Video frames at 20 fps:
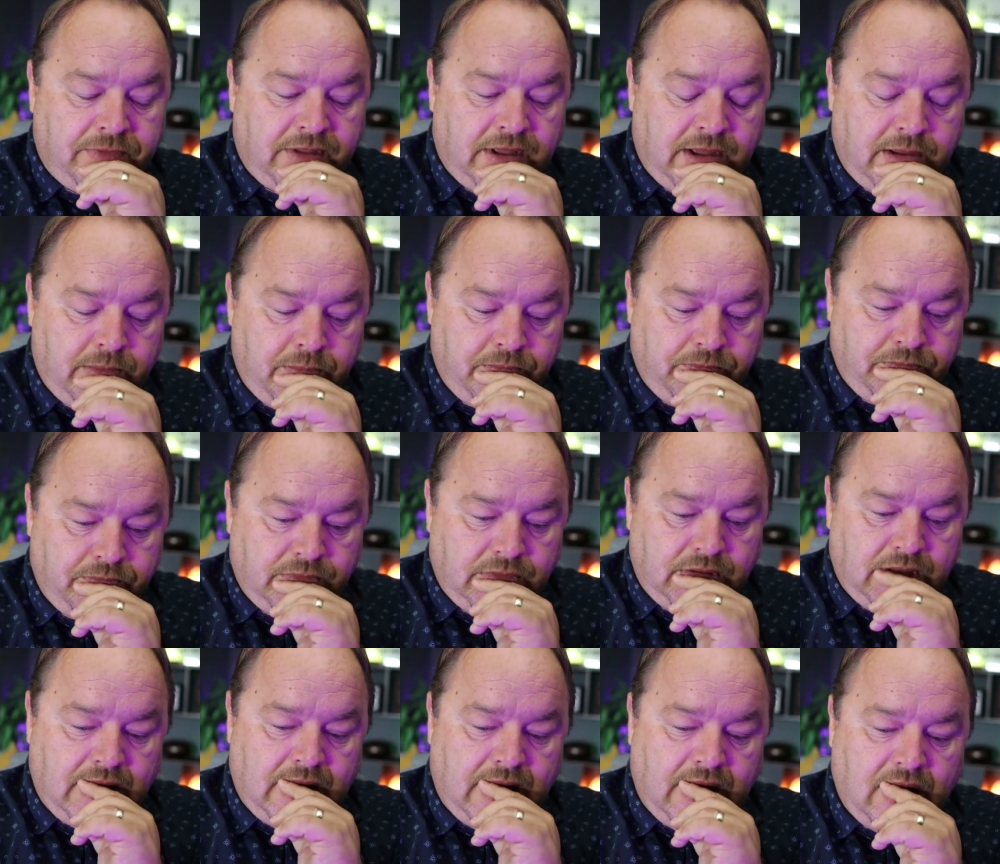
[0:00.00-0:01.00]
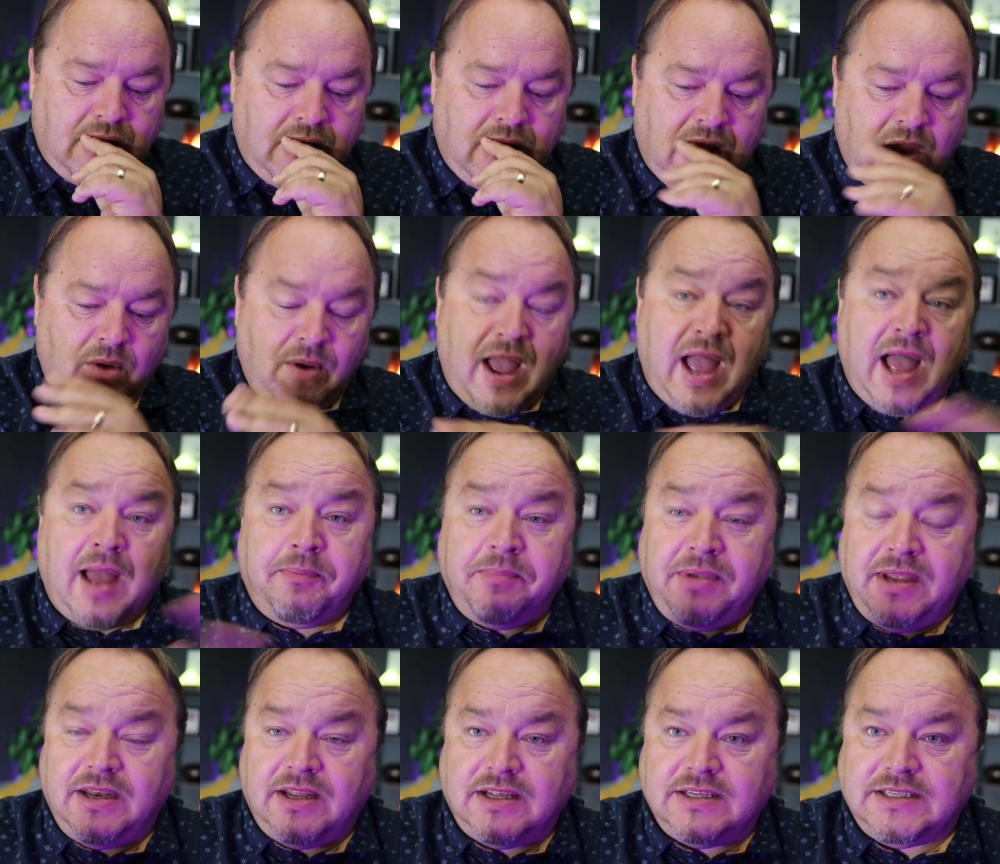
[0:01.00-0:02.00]
um, how
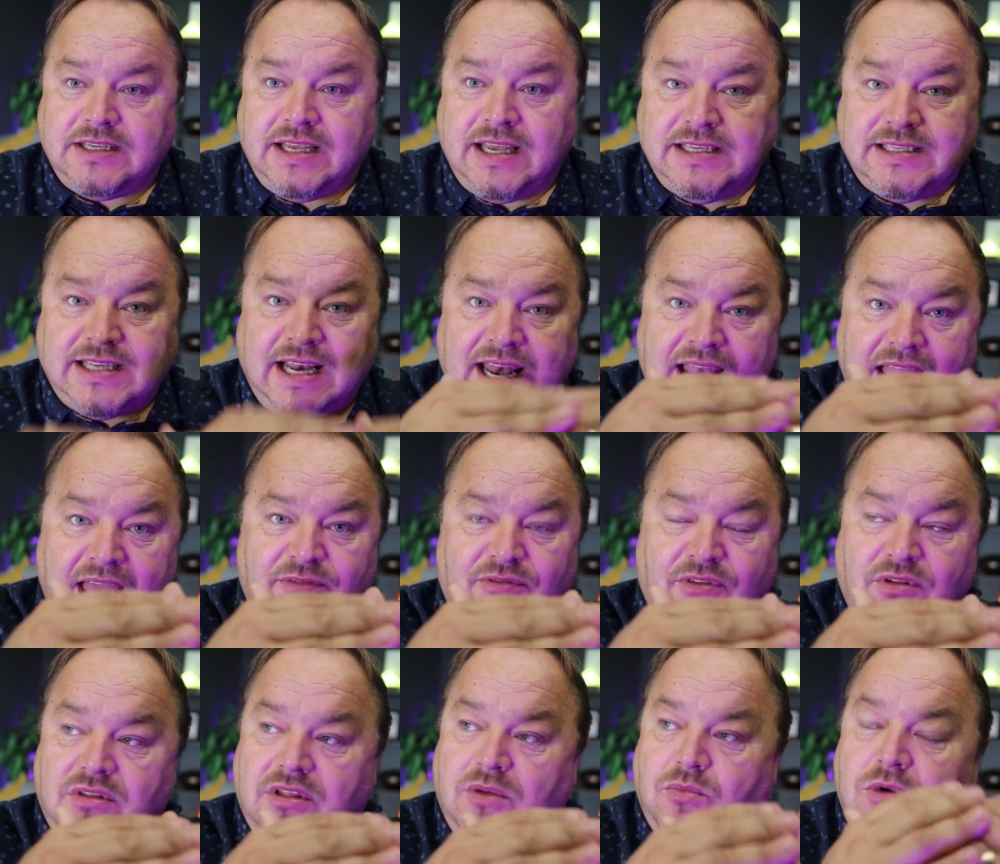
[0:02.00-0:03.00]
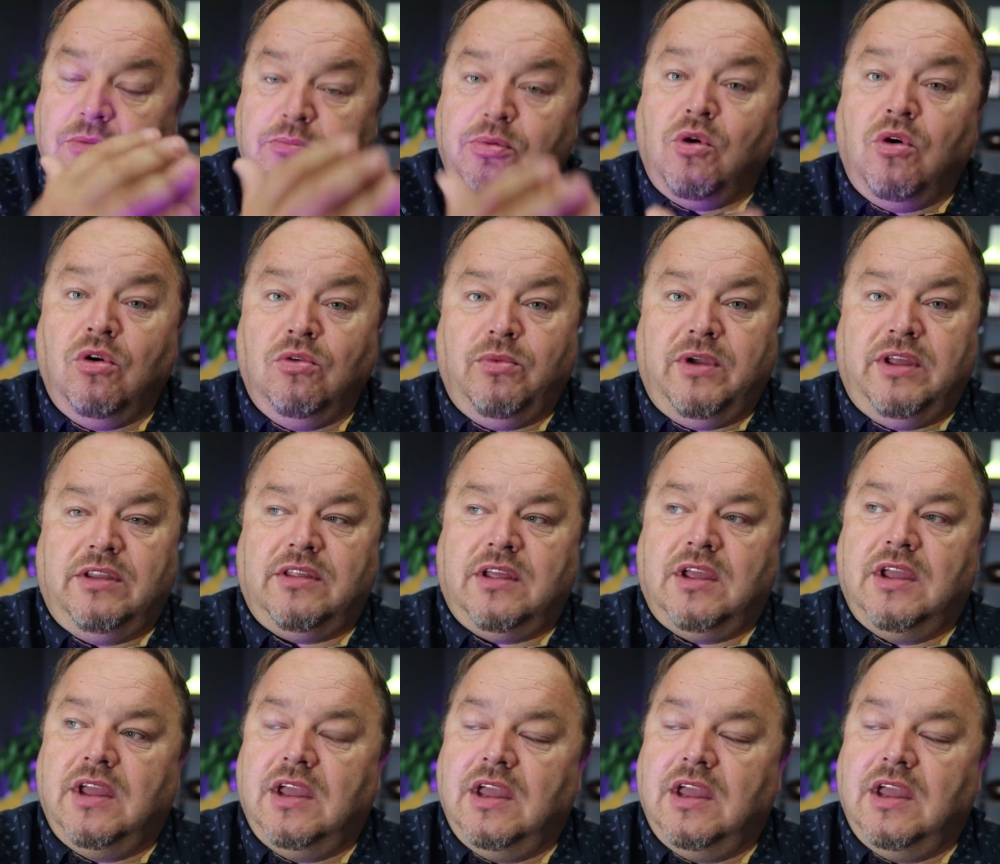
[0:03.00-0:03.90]
happiness is a level that we're born with